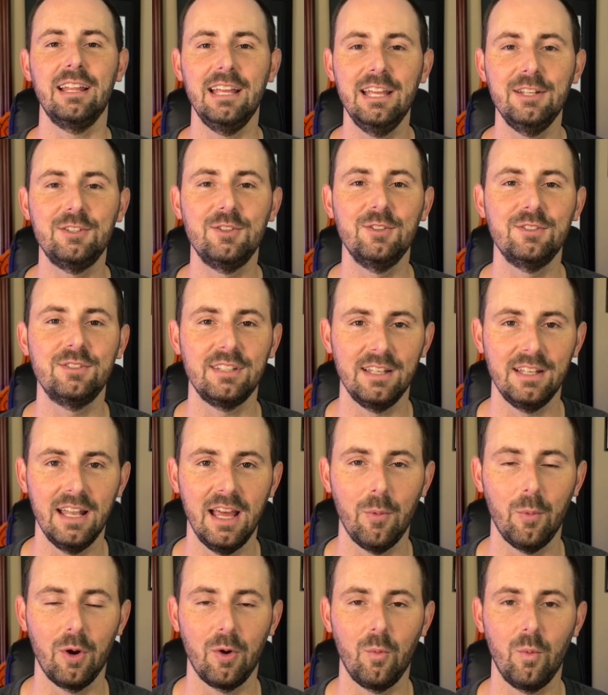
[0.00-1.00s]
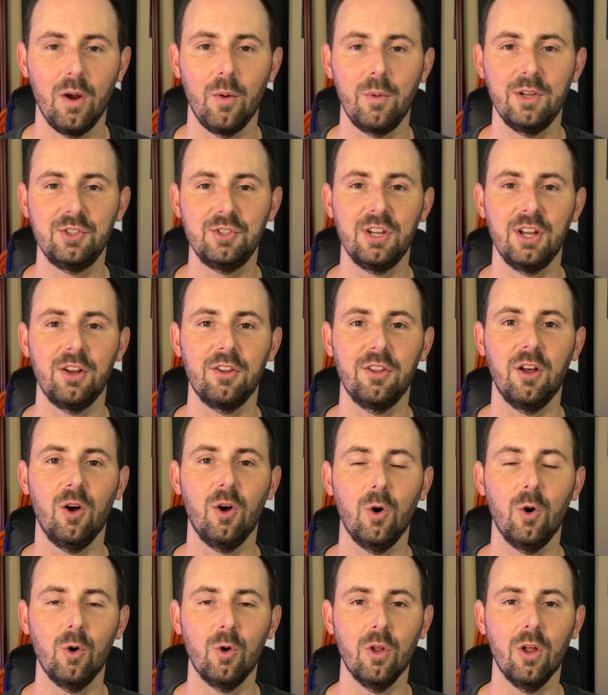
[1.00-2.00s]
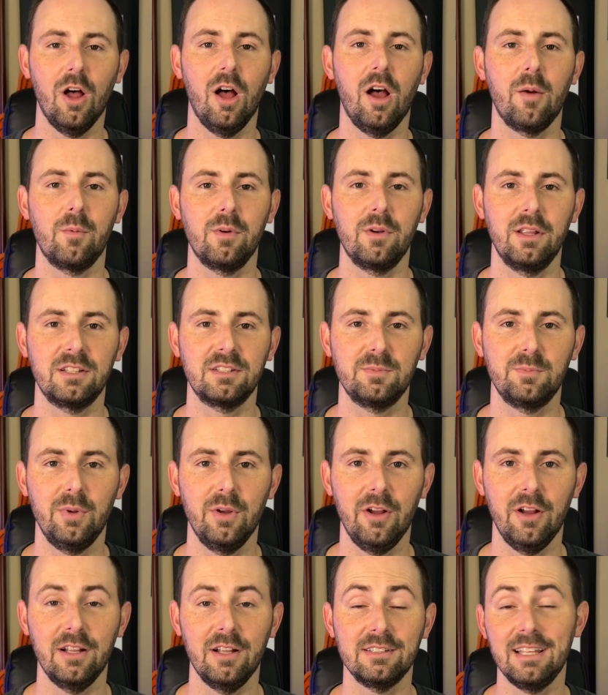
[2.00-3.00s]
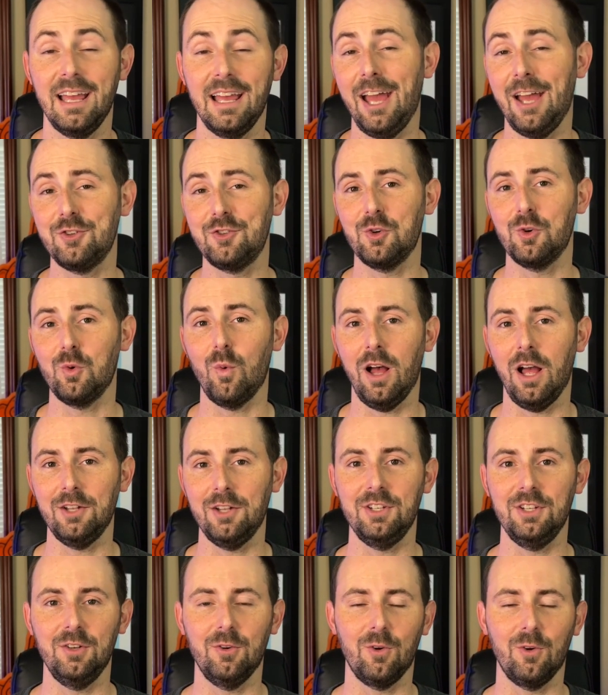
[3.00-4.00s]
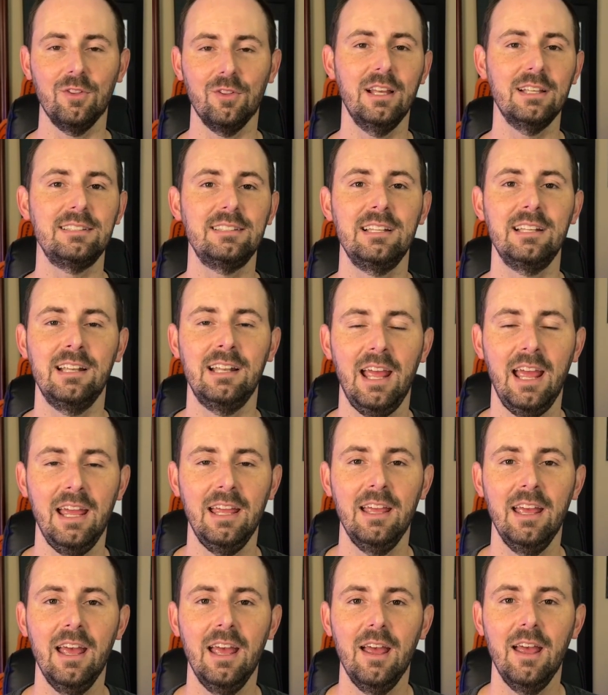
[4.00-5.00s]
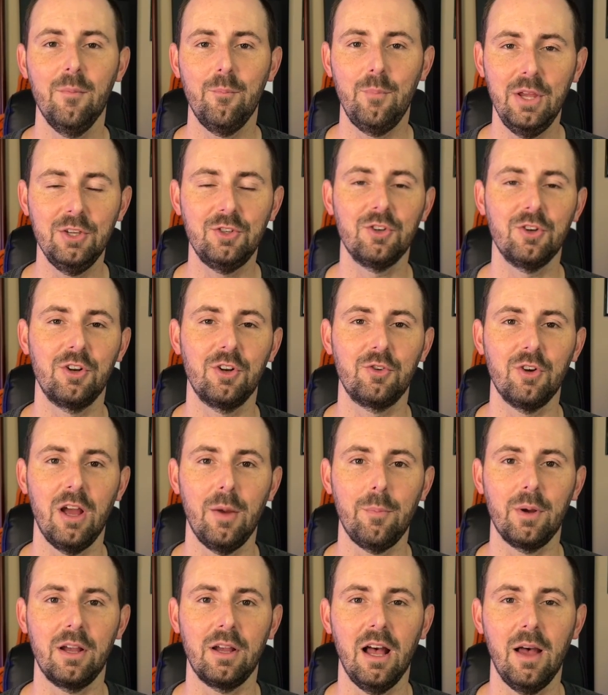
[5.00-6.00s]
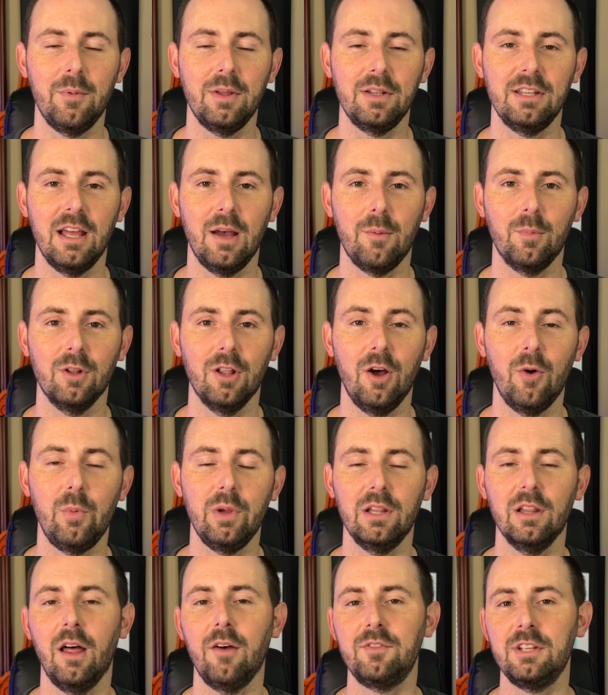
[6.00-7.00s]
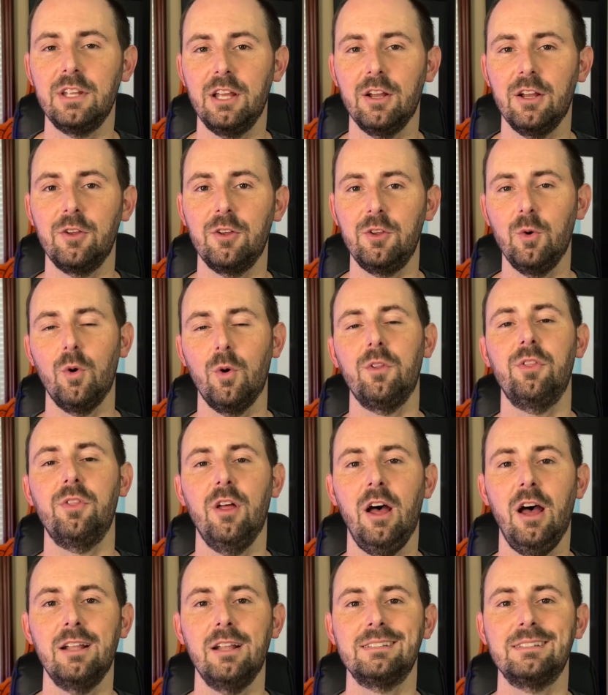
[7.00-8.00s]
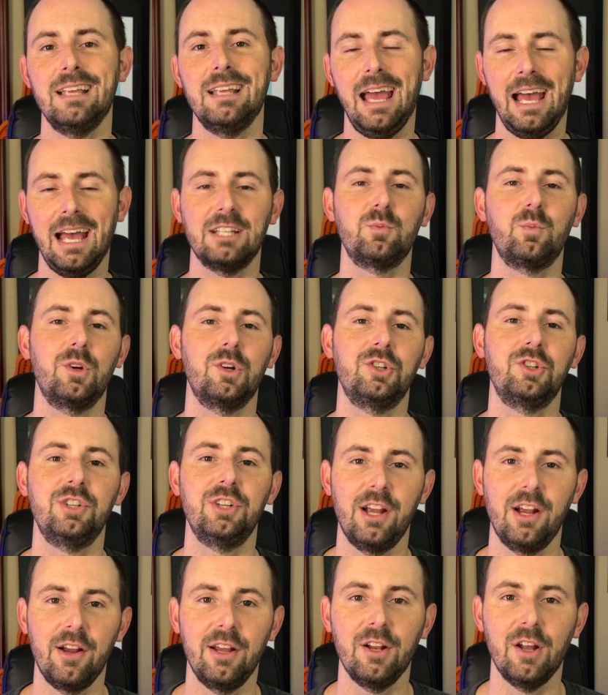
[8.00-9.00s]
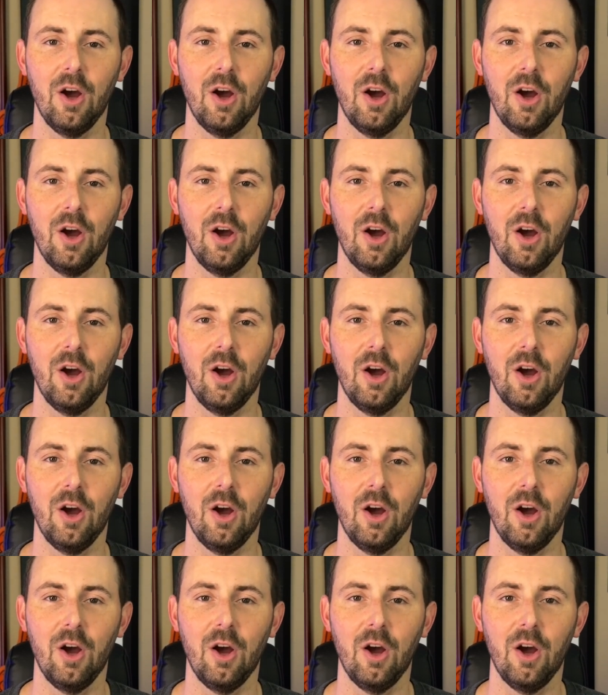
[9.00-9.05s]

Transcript: E2C Network, where we share the whole Auburn experience. As you're watching or listening today, be sure to drop a comment down below. We'd love to hear your thoughts as we're sharing